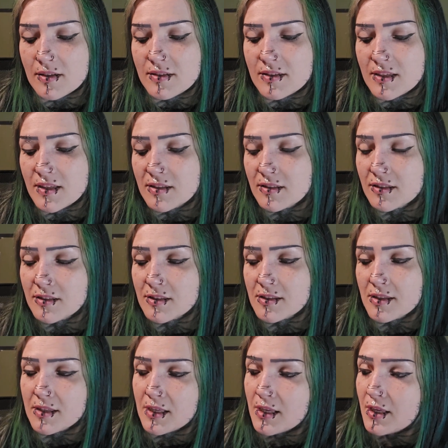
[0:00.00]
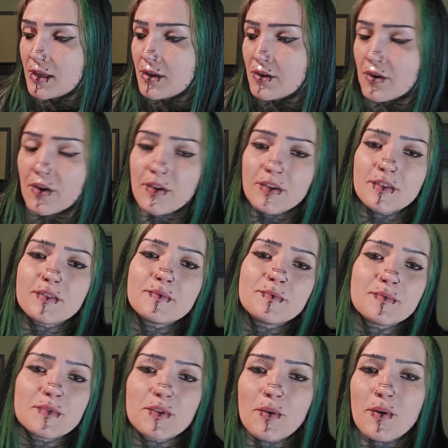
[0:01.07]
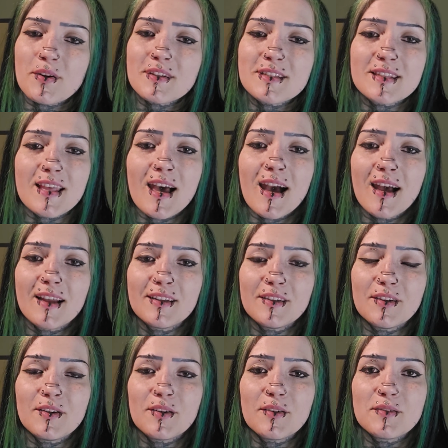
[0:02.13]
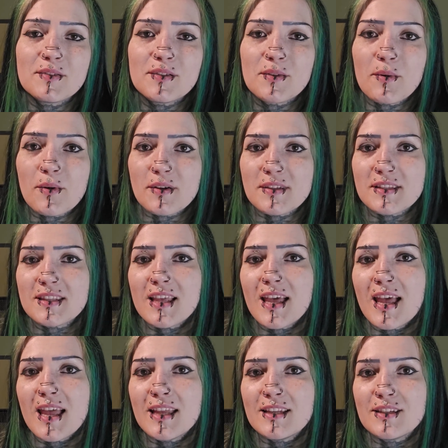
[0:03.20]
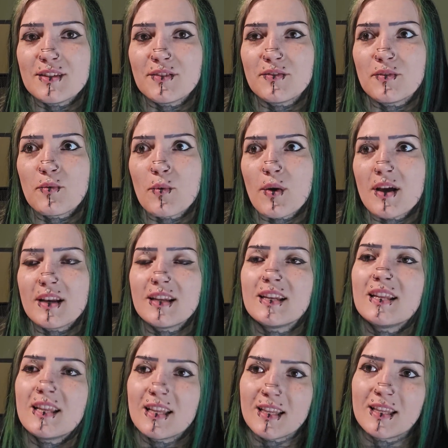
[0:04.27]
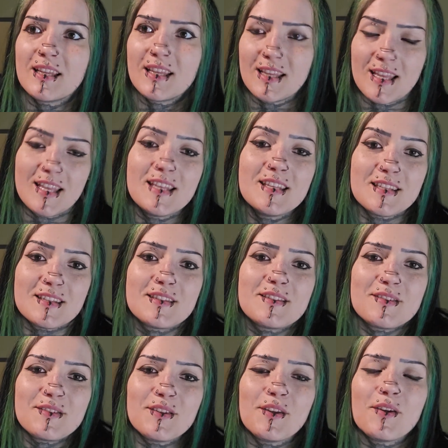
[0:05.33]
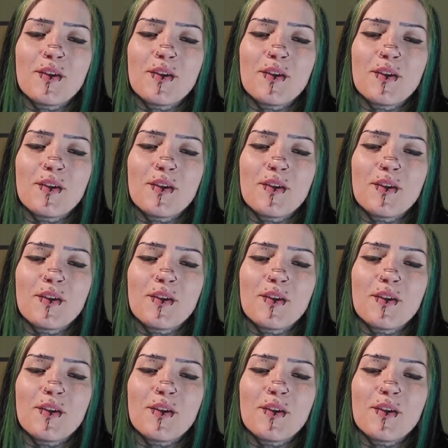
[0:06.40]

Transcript: ceaselessly yearn towards that, towards the end of what it is,